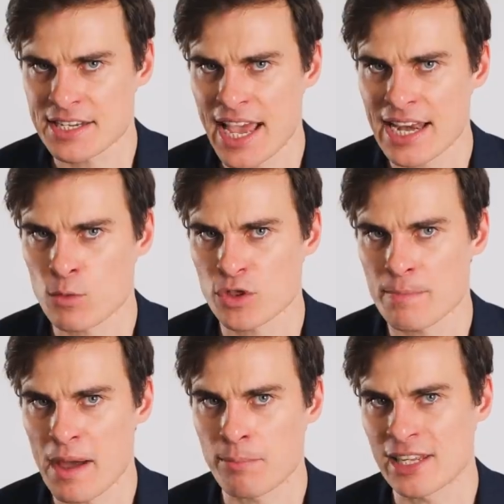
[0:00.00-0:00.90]
dictating what
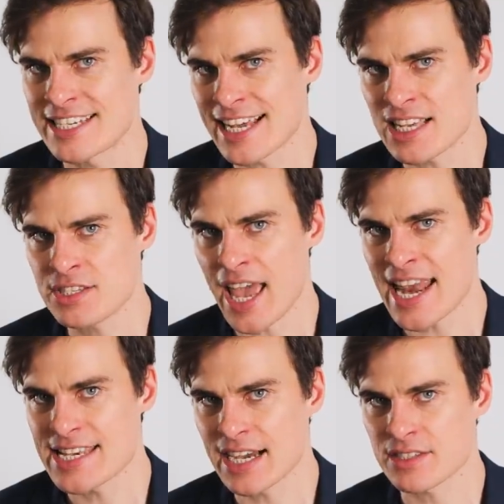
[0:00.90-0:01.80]
the public does
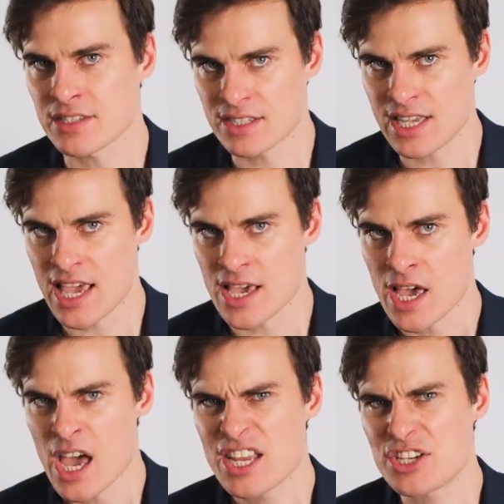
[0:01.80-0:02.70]
and doesn't see,
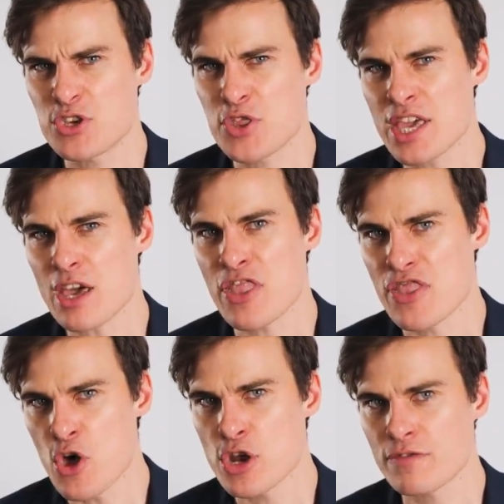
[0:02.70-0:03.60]
do you think a
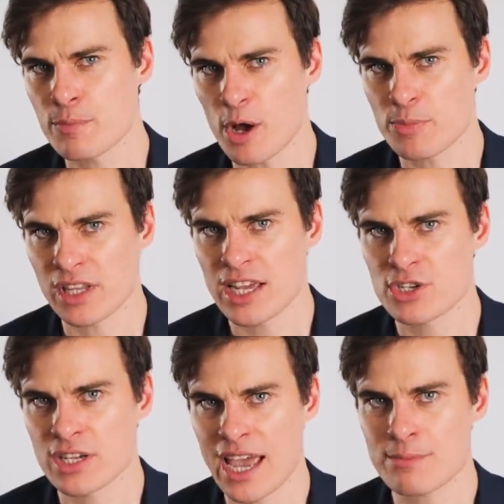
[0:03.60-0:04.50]
third of the
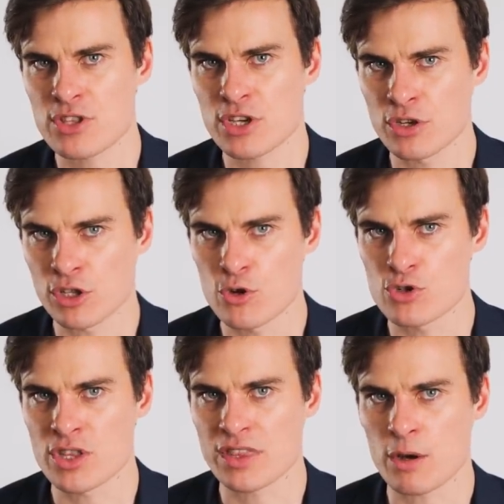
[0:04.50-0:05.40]
population came to the
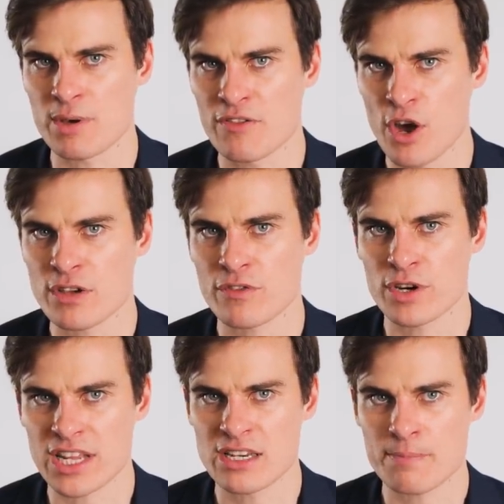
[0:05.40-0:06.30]
conclusion that they'll be voting
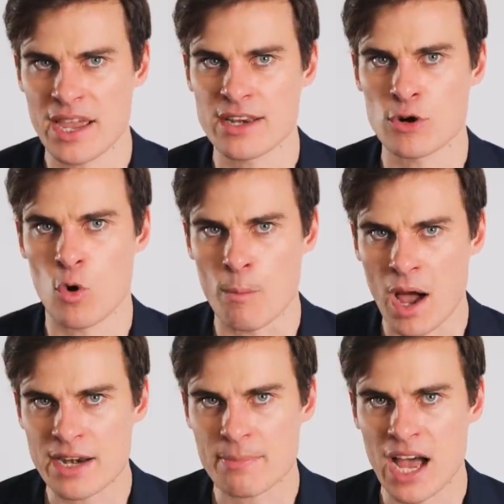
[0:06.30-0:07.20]
for an independent or
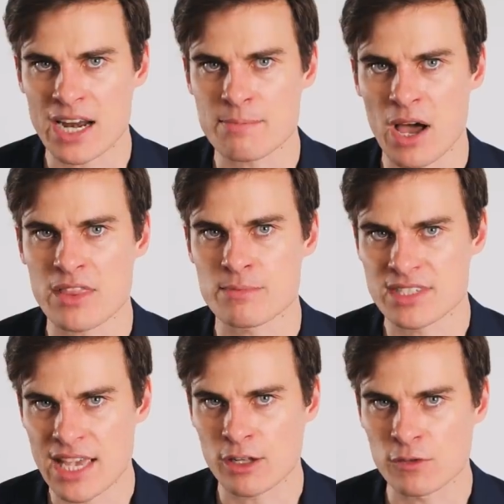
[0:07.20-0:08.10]
minor party by
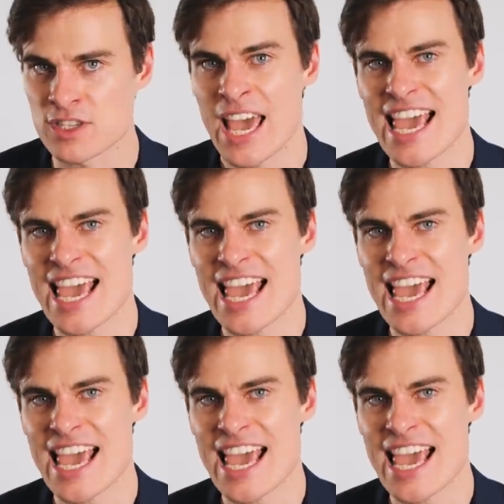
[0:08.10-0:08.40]
themselves,